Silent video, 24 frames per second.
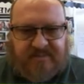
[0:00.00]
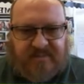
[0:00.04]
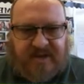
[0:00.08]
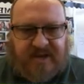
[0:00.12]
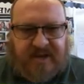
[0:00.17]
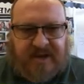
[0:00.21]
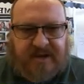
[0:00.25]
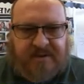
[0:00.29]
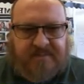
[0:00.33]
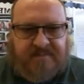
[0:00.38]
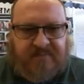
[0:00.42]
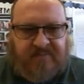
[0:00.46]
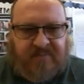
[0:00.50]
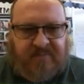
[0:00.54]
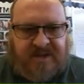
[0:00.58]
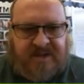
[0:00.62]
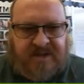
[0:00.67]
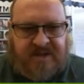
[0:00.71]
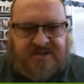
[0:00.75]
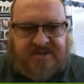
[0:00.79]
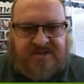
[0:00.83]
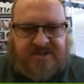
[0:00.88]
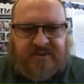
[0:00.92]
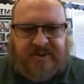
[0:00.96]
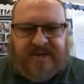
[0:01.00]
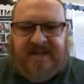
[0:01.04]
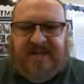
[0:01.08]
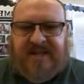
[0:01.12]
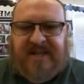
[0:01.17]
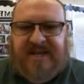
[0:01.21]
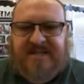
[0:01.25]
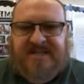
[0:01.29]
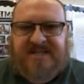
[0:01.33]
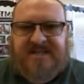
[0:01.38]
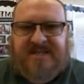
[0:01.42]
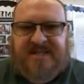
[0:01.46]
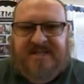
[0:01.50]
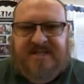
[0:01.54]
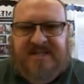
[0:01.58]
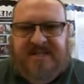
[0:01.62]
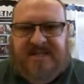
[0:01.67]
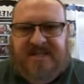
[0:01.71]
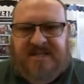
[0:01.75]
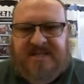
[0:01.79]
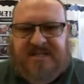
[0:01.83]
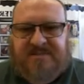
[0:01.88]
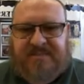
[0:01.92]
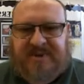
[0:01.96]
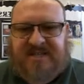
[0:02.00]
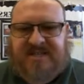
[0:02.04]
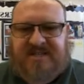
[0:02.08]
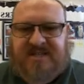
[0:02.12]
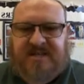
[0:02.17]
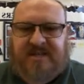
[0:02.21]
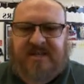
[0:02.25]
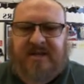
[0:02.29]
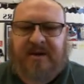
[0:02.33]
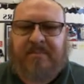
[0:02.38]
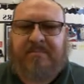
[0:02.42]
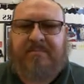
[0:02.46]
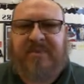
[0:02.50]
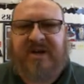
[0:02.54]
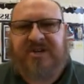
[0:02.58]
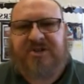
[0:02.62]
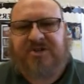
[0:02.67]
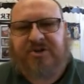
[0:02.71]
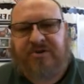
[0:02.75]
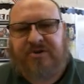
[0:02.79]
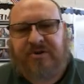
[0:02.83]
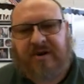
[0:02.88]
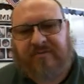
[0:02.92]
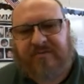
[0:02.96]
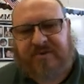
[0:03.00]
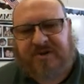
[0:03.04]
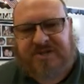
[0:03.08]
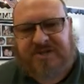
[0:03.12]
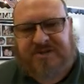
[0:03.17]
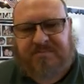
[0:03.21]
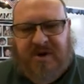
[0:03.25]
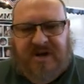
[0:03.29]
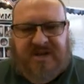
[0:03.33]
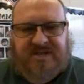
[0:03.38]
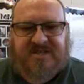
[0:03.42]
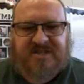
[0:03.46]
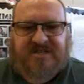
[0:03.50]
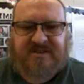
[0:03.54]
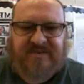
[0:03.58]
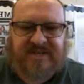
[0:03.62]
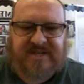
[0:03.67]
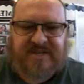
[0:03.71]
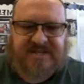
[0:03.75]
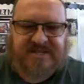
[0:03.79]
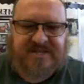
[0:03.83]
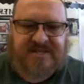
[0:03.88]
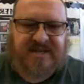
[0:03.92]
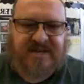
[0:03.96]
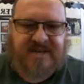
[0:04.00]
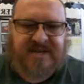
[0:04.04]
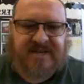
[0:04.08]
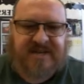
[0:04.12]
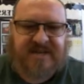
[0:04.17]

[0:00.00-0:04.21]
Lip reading: Okay, so elasticity is basically a measure of responsiveness.